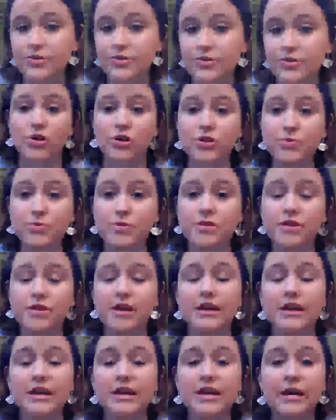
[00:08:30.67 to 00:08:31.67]
starts with
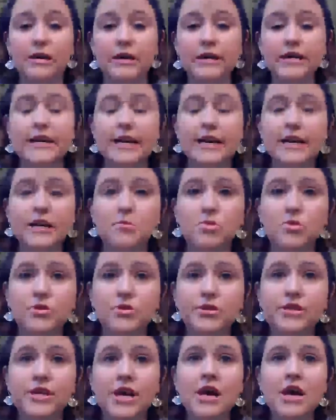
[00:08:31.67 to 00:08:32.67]
in
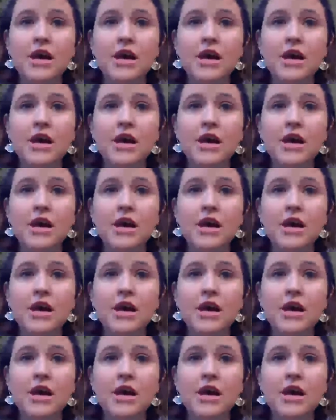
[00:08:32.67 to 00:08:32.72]
animals